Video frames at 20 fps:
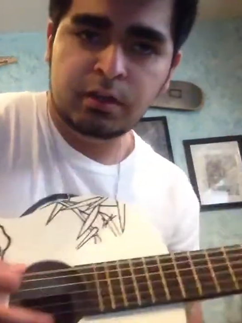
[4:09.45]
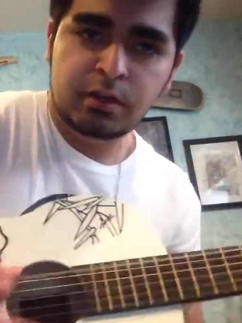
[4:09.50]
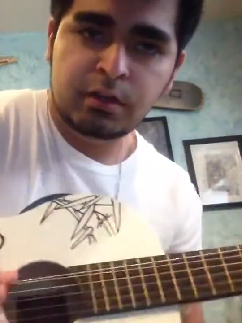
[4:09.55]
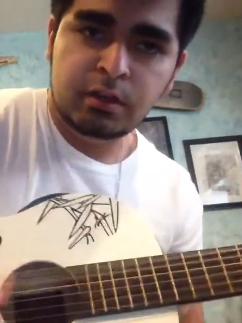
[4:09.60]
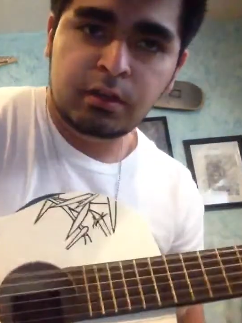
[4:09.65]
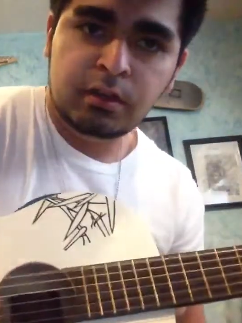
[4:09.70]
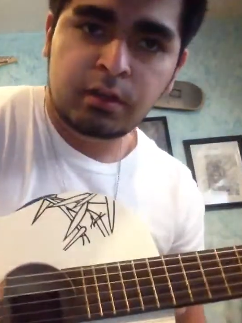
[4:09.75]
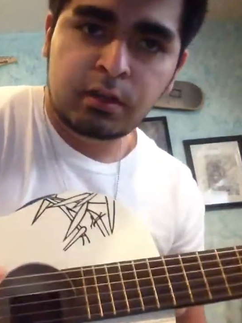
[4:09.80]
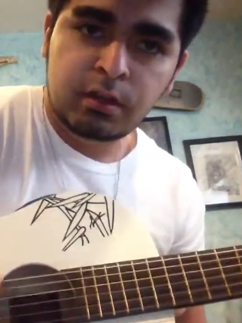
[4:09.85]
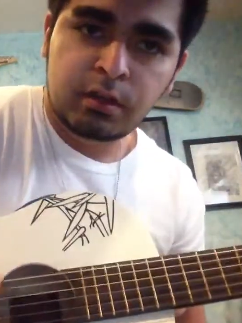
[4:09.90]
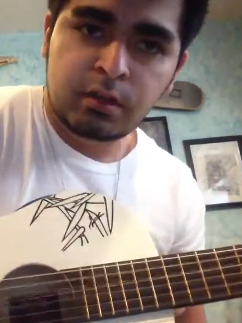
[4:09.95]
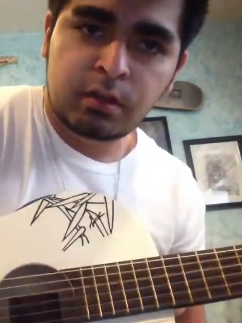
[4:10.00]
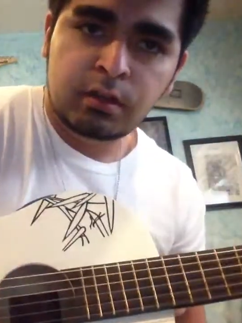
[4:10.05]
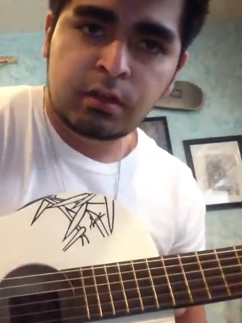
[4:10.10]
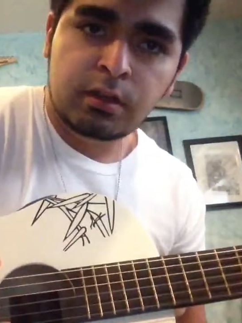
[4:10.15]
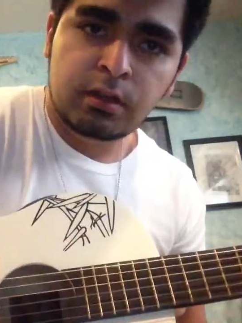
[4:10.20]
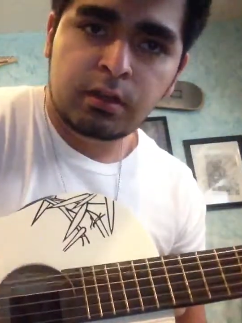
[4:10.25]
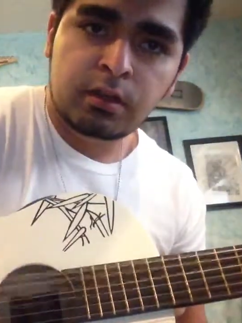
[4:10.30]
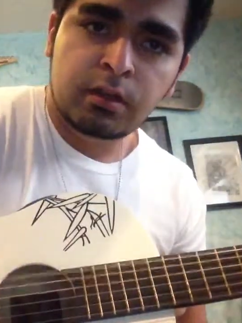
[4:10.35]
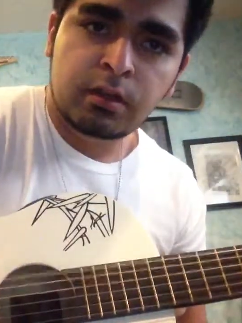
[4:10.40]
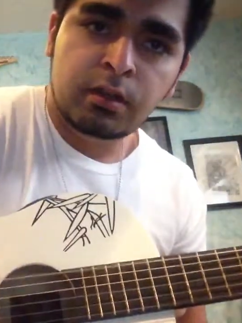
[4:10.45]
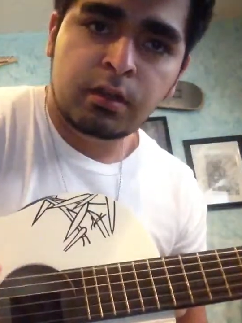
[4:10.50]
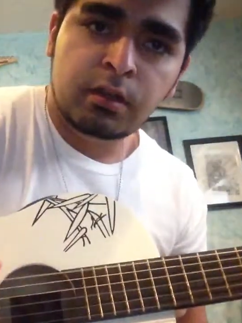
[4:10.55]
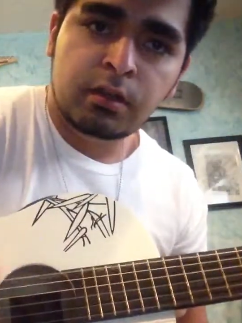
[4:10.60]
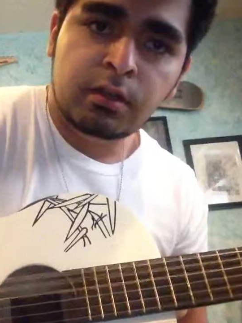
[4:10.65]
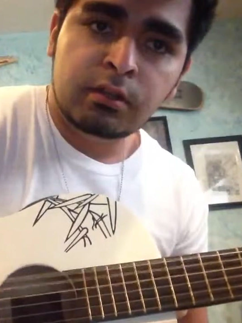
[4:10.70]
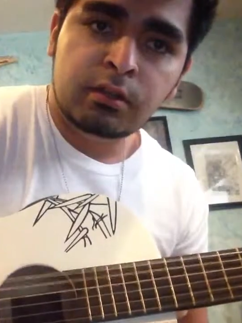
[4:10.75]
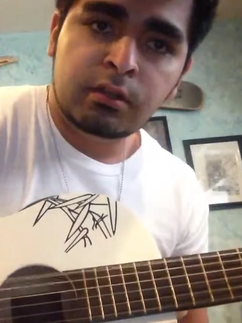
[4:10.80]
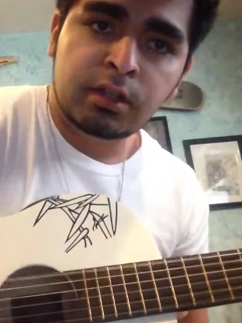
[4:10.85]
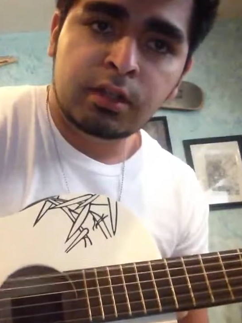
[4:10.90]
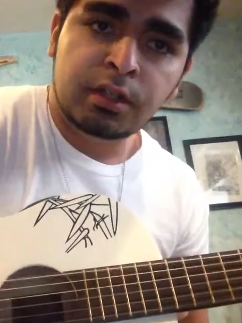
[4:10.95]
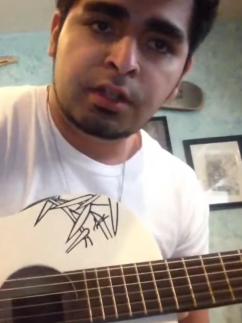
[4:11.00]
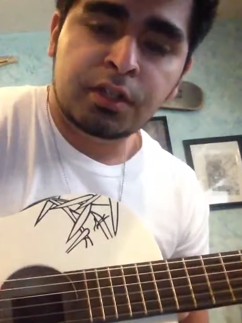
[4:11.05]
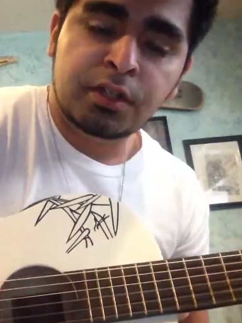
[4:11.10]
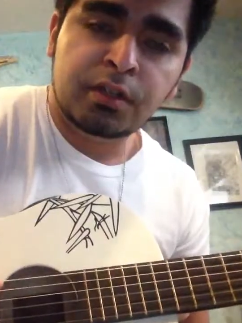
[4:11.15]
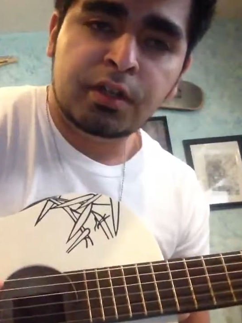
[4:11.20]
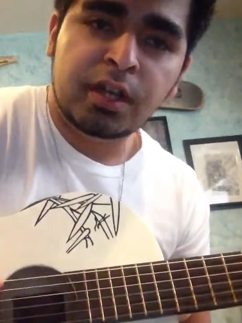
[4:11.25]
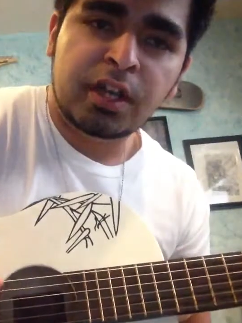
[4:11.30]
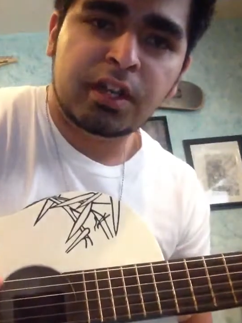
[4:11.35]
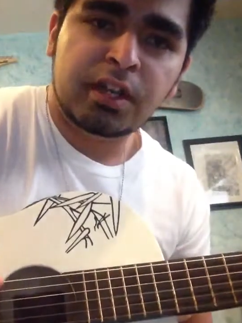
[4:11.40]
and
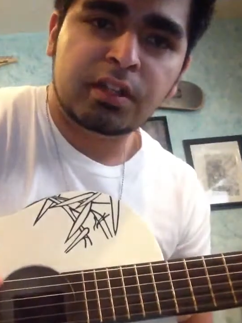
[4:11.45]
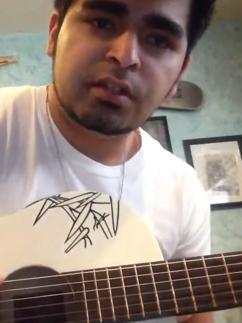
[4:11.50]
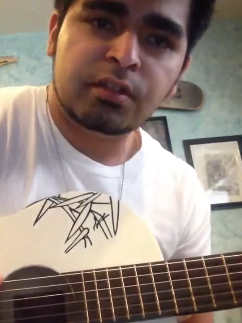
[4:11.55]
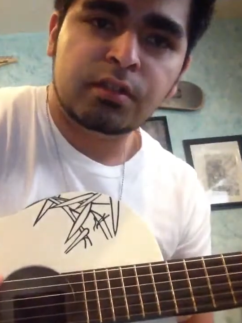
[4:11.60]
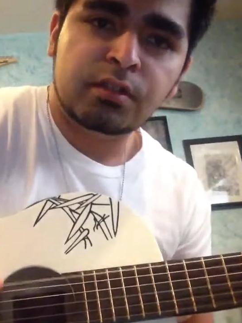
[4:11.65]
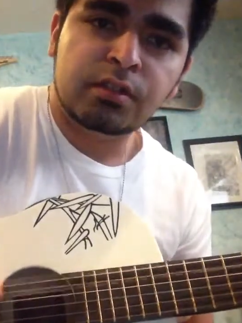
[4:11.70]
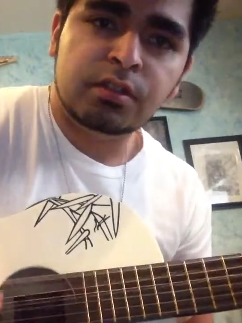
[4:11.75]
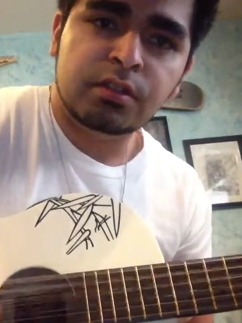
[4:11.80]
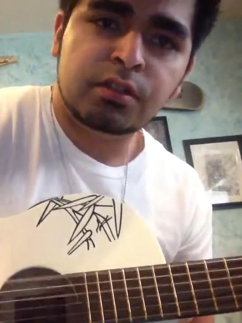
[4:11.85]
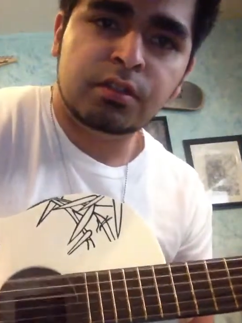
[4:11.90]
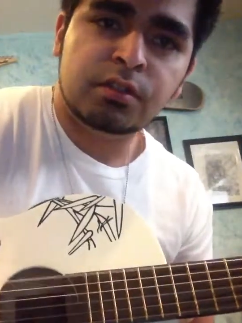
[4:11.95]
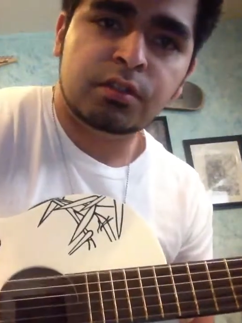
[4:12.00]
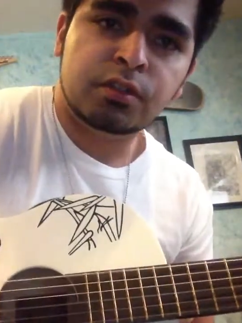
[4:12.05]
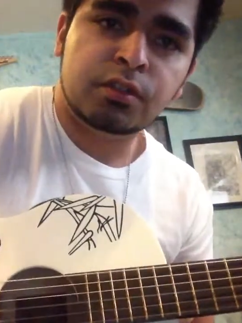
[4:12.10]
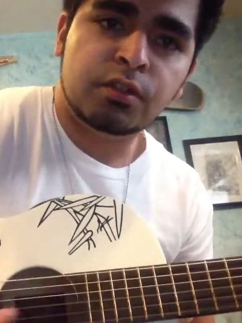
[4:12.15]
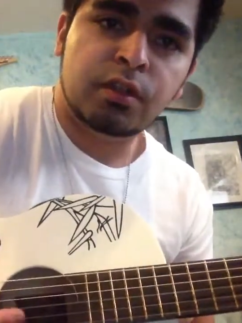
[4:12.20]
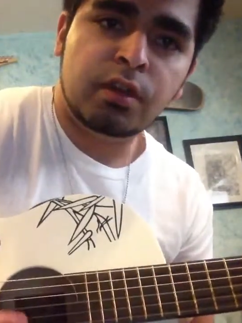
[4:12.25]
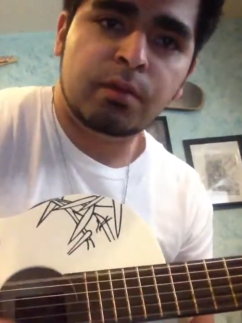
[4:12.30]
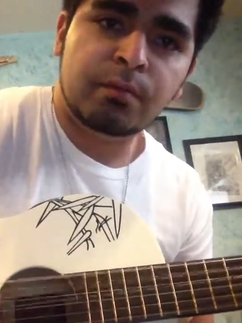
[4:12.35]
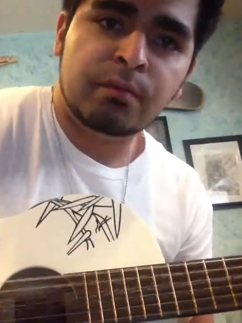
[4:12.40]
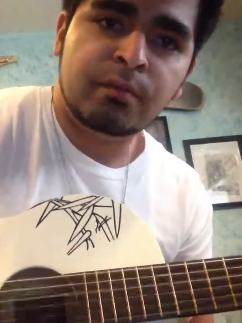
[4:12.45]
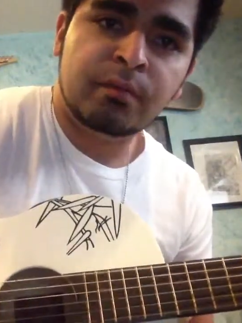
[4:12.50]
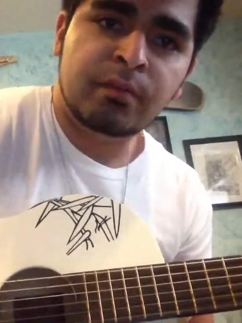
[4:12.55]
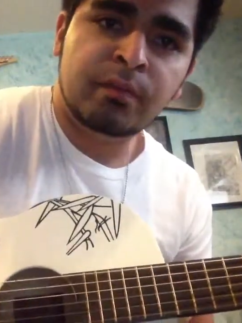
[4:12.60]
you kind of you strum,